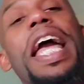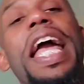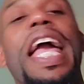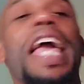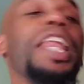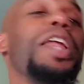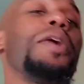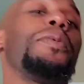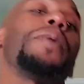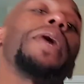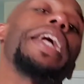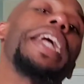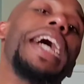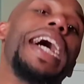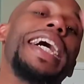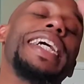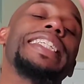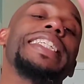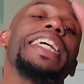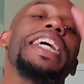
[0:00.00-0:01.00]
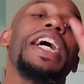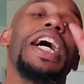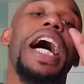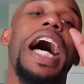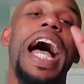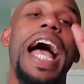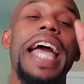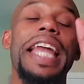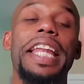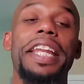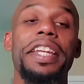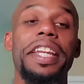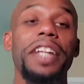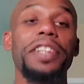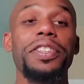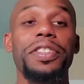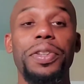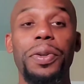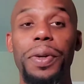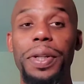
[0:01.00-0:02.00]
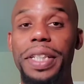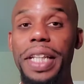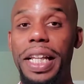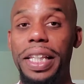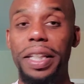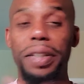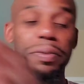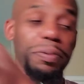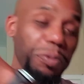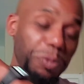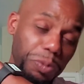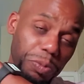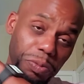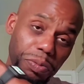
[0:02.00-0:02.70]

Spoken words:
Anyway, guys, I had another storytelling